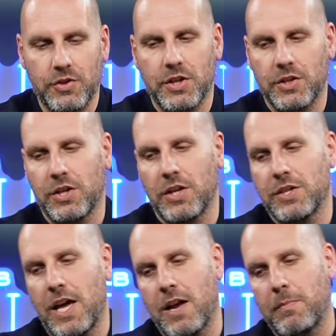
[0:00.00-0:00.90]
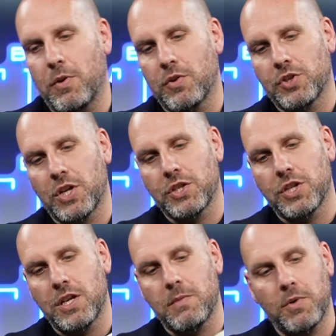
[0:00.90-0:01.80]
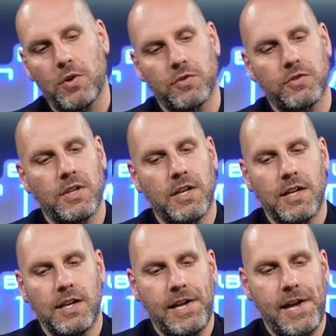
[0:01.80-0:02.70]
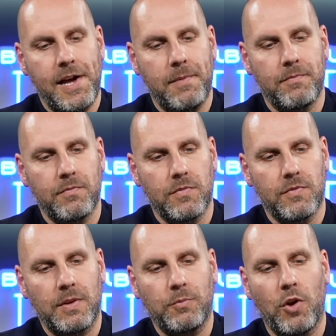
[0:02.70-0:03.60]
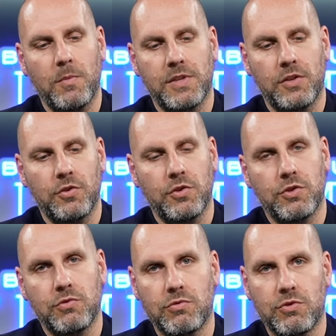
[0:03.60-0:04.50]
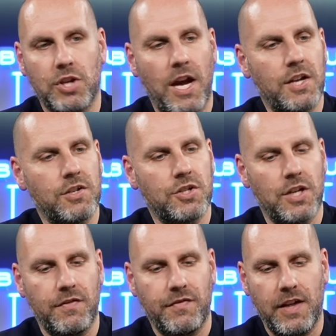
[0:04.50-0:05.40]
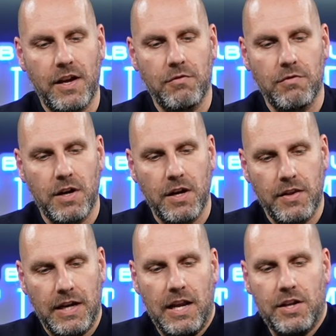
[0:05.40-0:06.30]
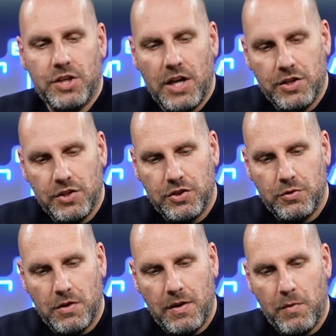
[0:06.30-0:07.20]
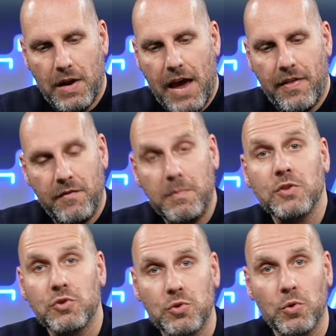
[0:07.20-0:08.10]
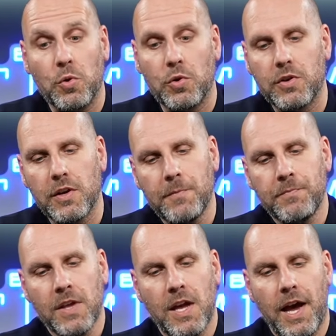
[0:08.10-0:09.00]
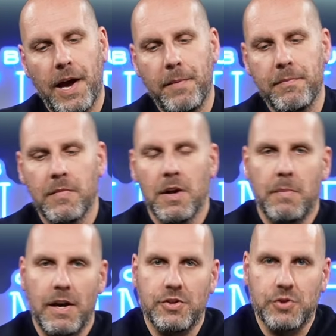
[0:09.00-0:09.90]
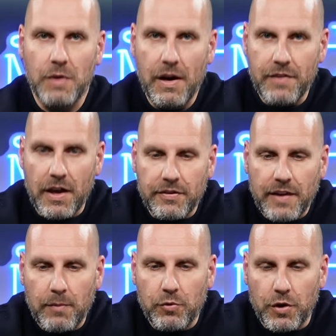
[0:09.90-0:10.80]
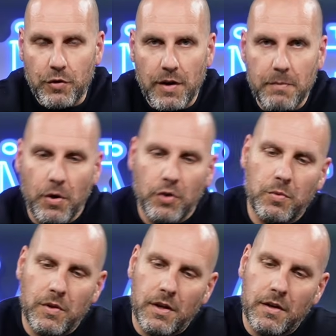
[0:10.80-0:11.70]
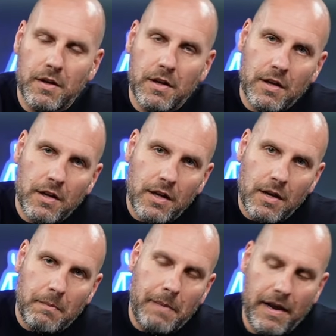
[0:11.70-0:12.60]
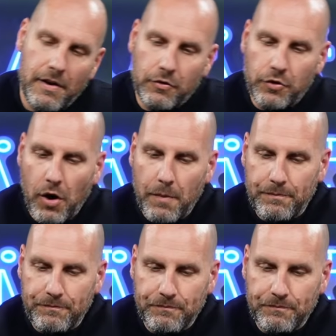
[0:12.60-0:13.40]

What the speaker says: Change the outer box, change the inner box. Sometimes they do change if the color changes, sort of how they've been stored. But you still have that same sort of green box with a pattern on top.